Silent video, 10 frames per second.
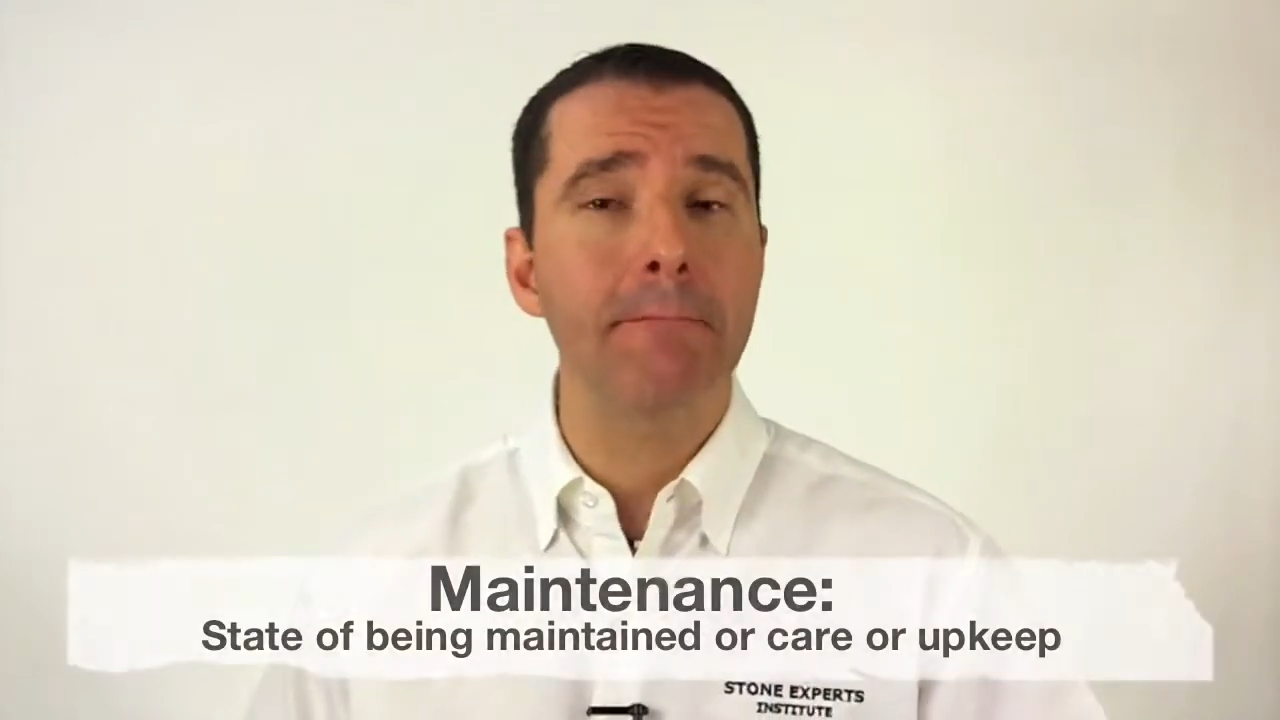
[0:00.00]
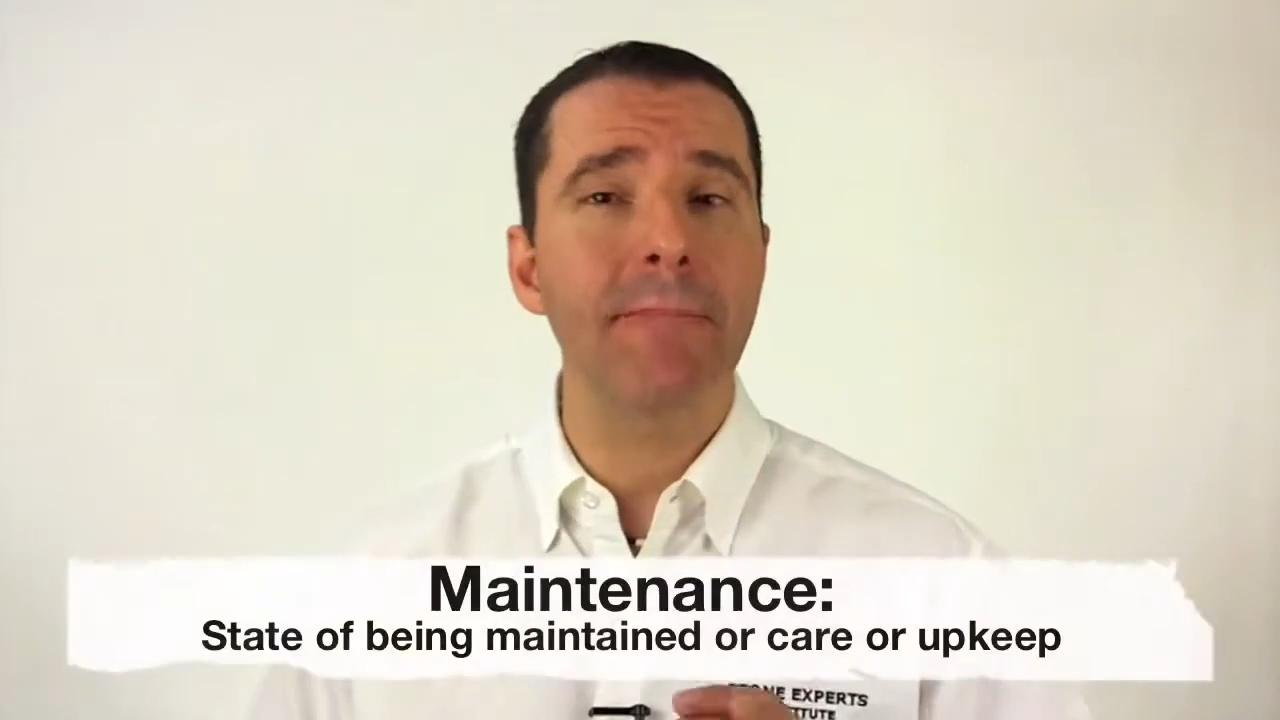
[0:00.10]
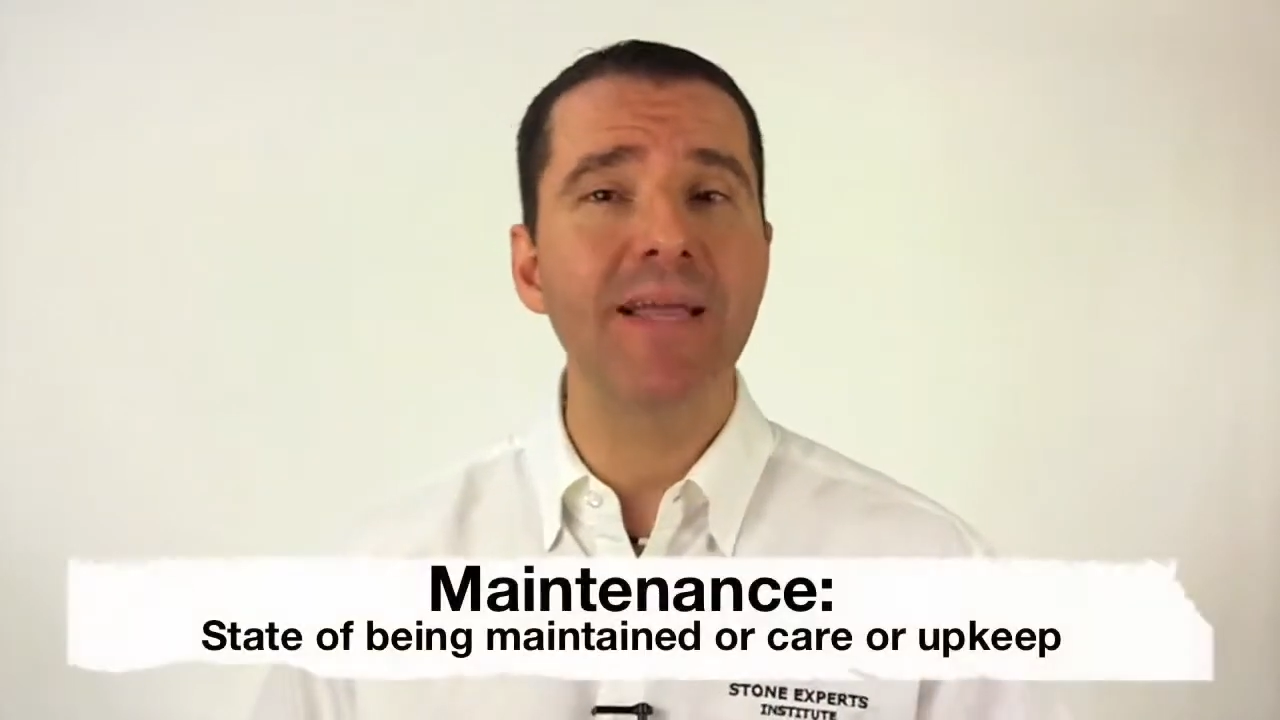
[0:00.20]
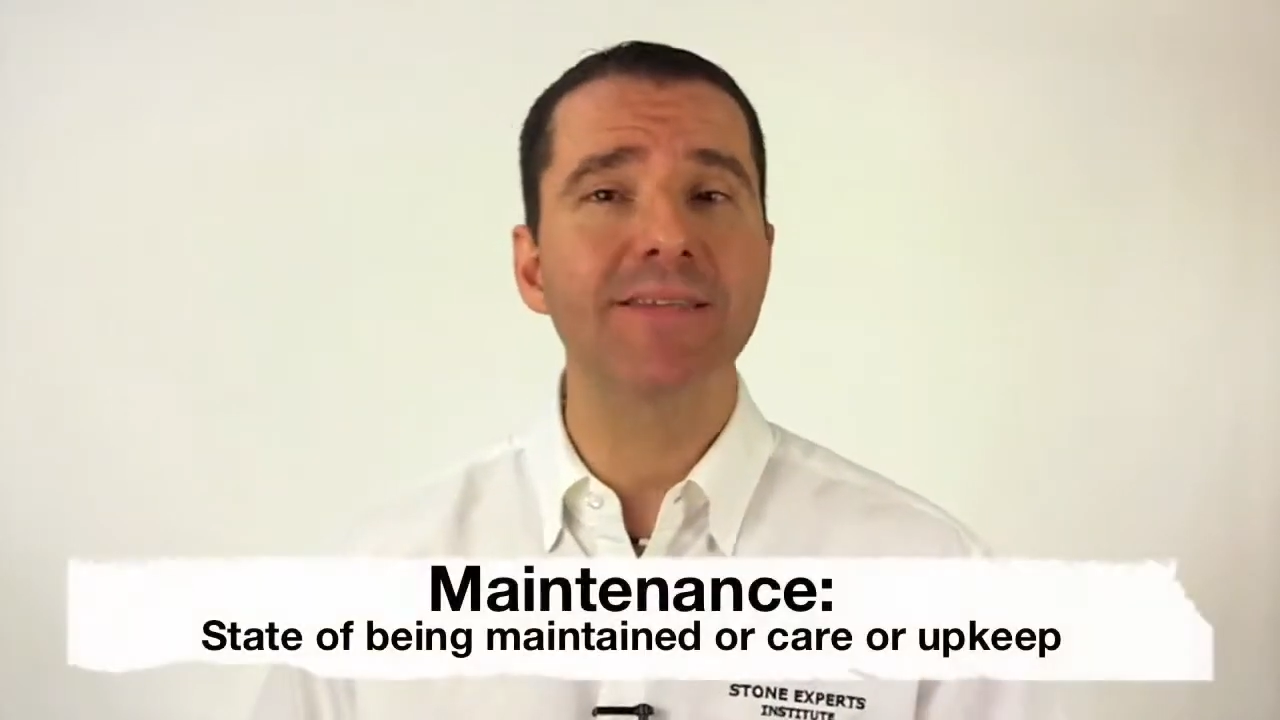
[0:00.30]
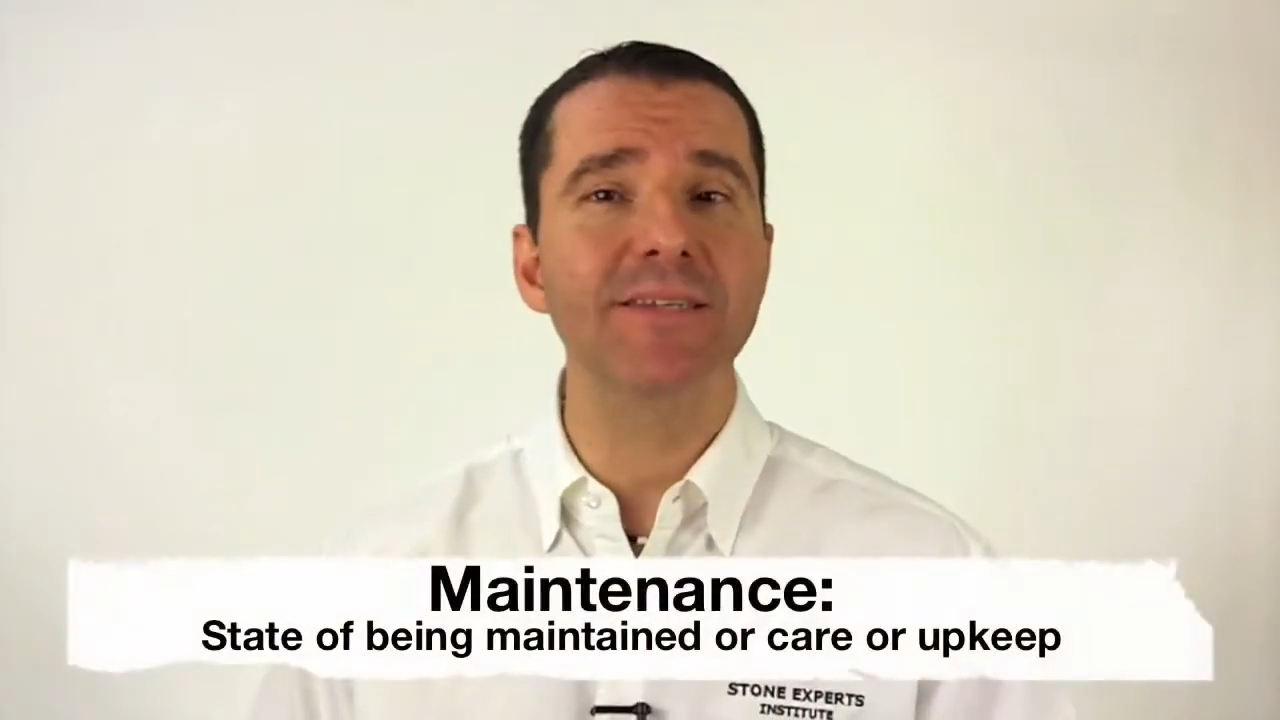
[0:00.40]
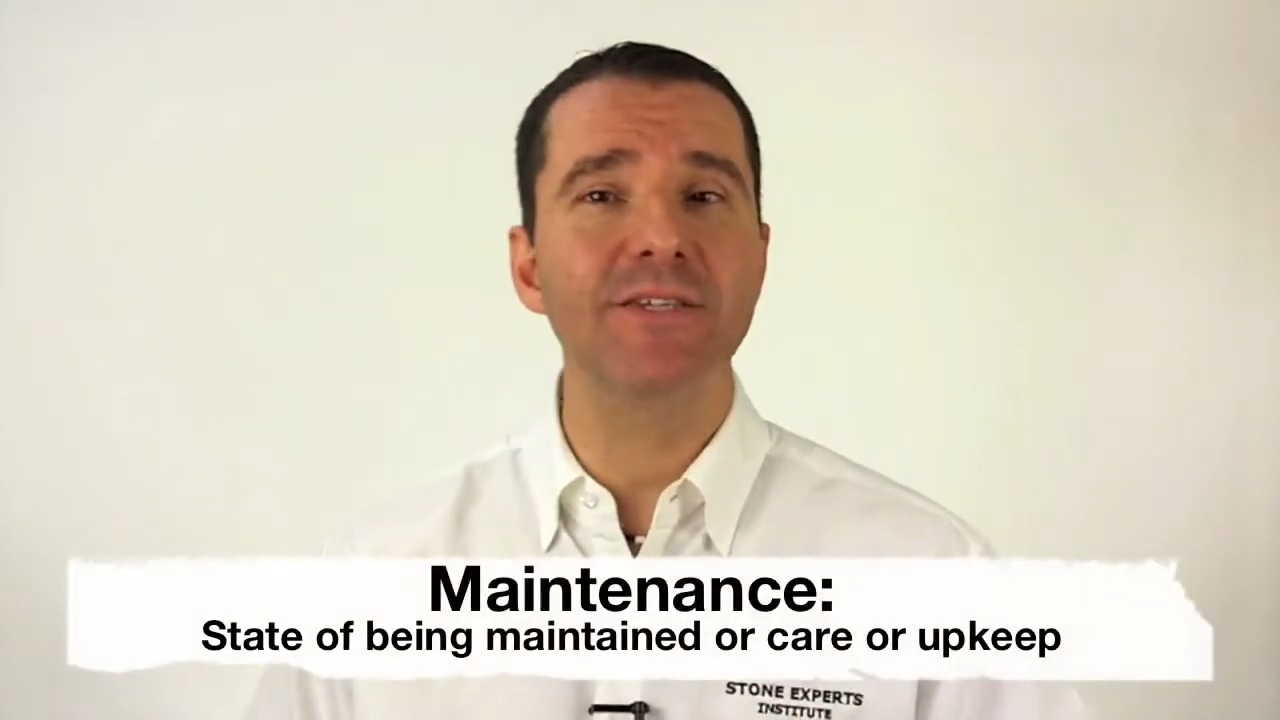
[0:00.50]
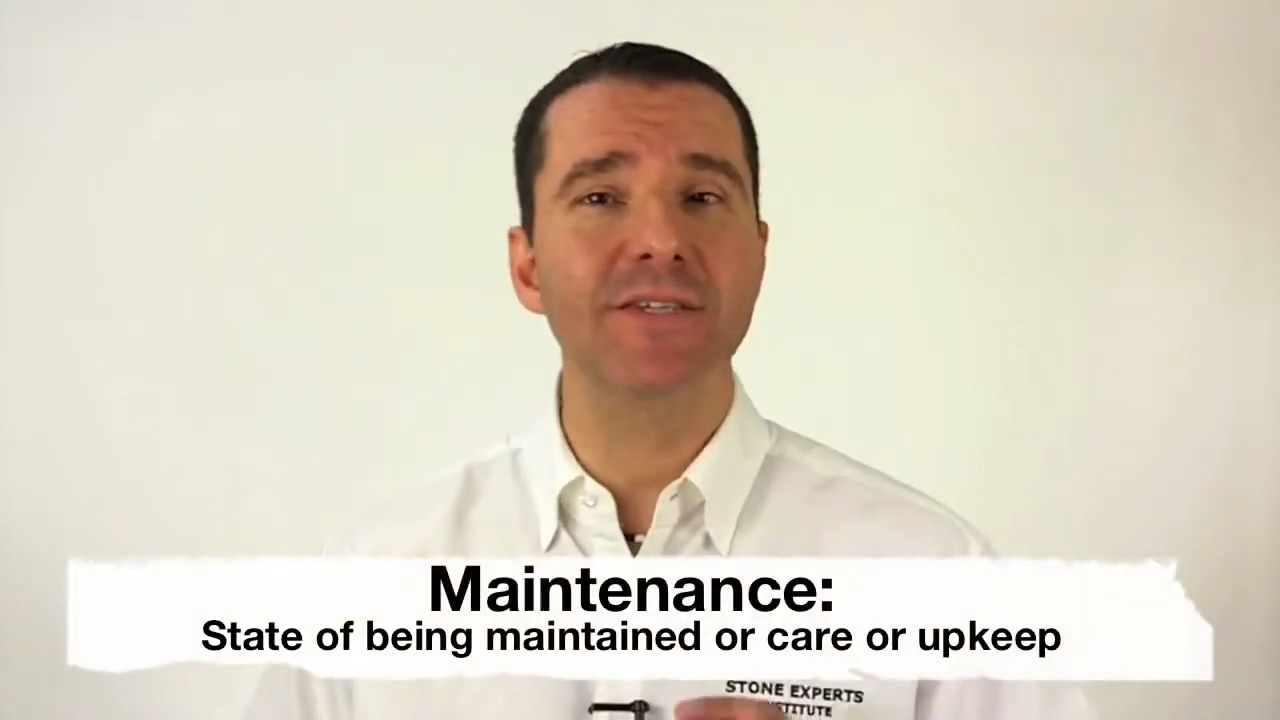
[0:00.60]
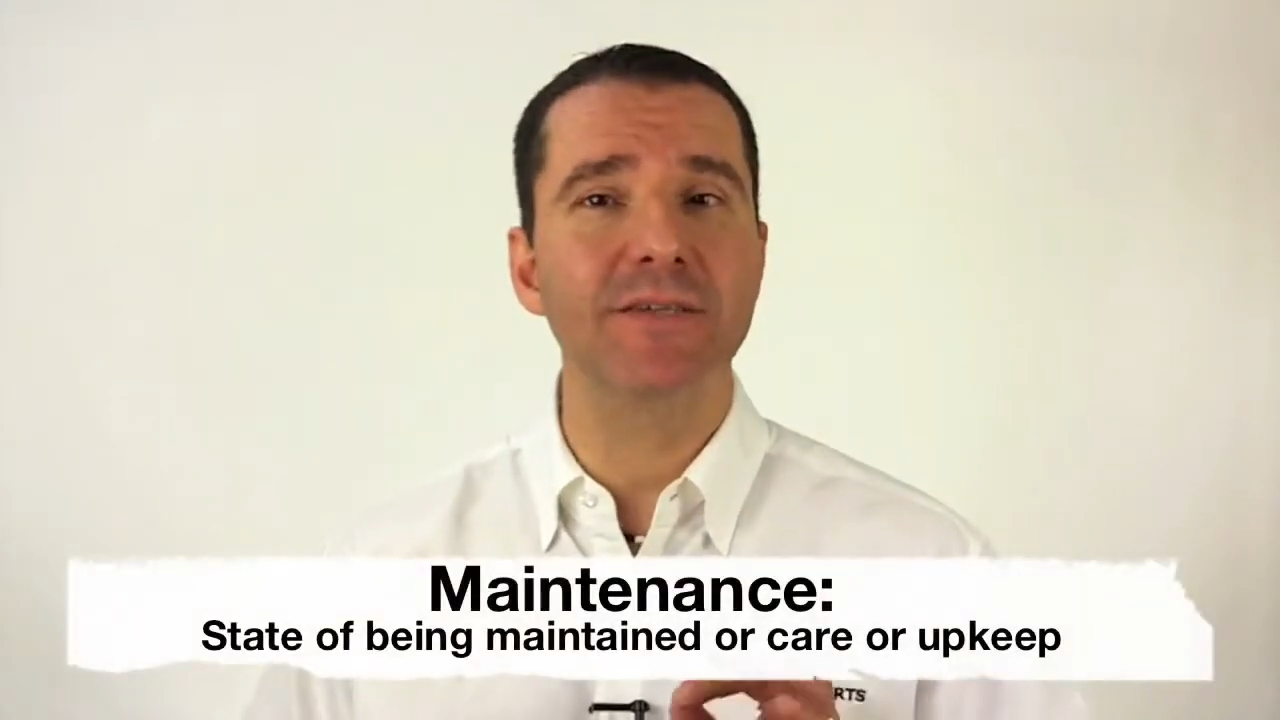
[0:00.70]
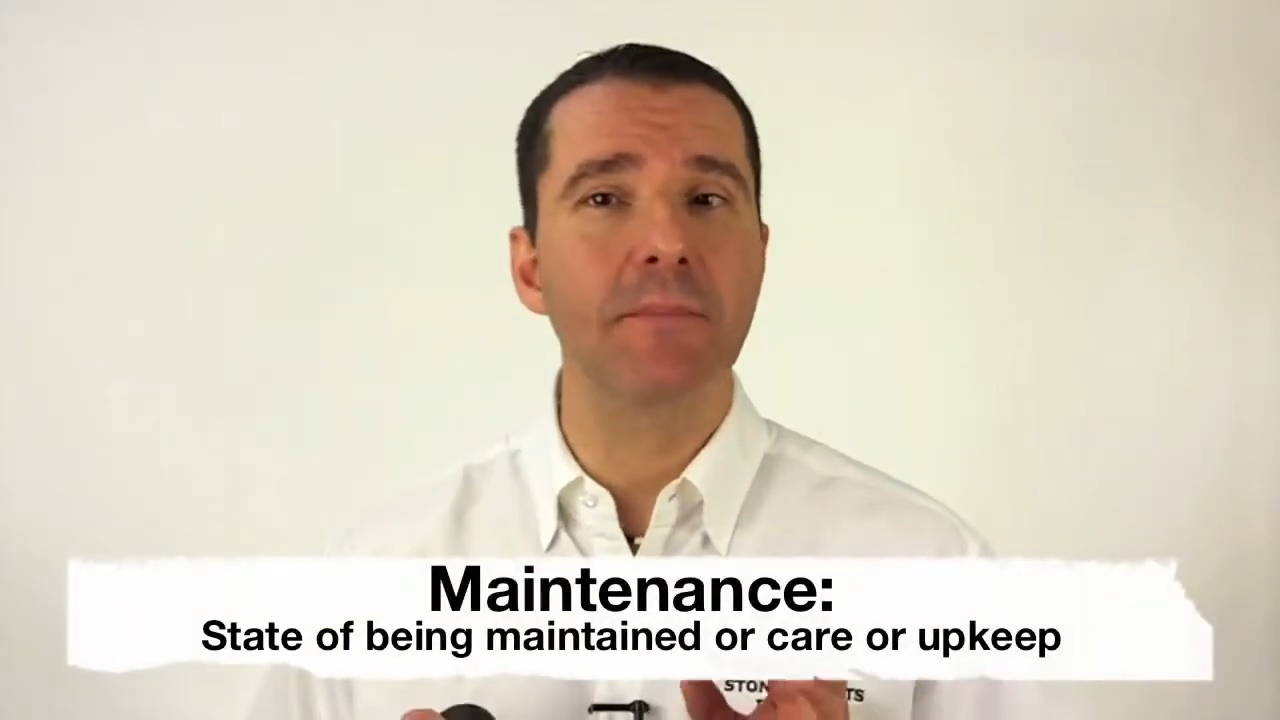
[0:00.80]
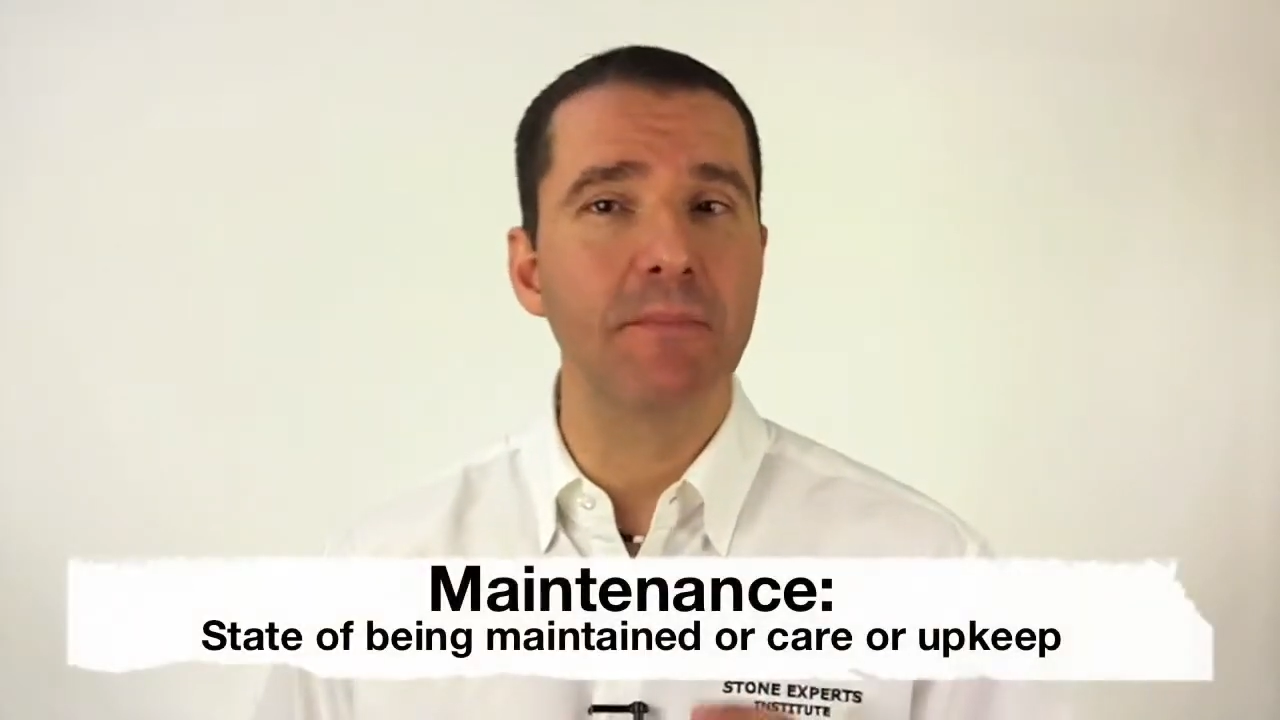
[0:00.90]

maintenance